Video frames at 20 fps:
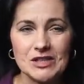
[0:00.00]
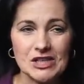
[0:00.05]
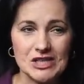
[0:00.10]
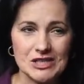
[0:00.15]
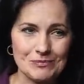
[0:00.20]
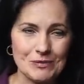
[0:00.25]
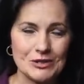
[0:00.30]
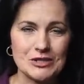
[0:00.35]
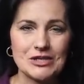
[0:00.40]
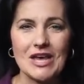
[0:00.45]

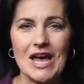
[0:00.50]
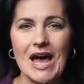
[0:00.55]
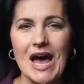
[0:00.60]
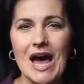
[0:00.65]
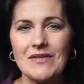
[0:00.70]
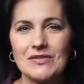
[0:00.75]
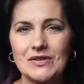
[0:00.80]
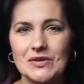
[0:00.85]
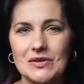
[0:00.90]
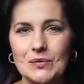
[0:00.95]
especially
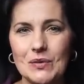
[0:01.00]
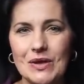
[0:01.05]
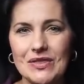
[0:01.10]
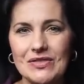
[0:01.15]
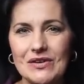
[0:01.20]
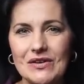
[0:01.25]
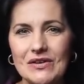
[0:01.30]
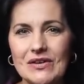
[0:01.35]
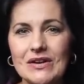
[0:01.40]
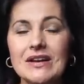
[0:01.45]
after the
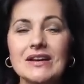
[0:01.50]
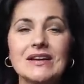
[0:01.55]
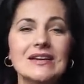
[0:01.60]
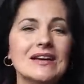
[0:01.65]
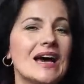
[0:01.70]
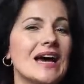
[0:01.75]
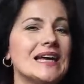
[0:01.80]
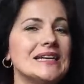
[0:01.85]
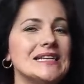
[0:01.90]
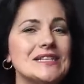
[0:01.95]
winter.
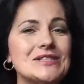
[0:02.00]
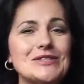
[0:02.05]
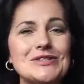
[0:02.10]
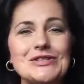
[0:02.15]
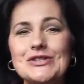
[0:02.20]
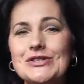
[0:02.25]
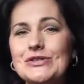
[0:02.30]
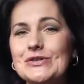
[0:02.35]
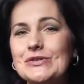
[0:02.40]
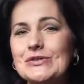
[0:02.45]
I need
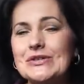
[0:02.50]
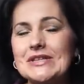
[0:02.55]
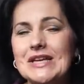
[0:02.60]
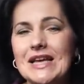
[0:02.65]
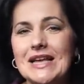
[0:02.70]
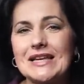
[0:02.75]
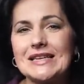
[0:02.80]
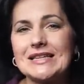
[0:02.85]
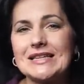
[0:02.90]
to shoot